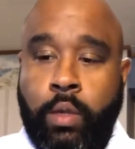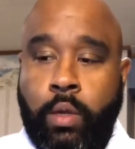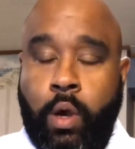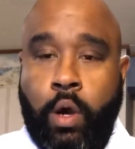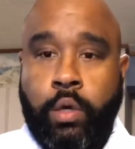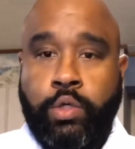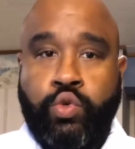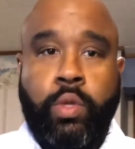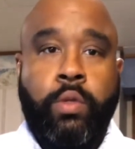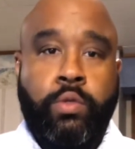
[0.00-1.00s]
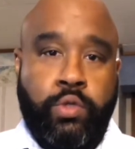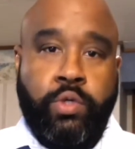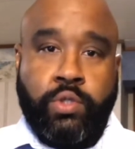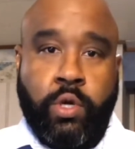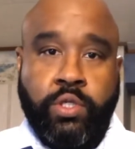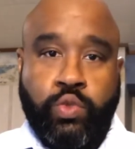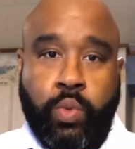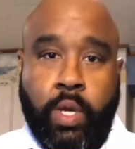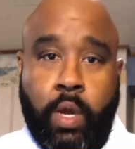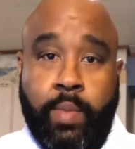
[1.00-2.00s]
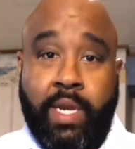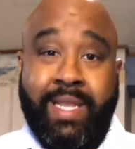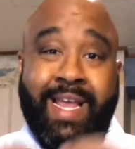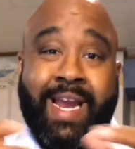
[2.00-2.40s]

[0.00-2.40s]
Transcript: our drill sergeants would come in and they'd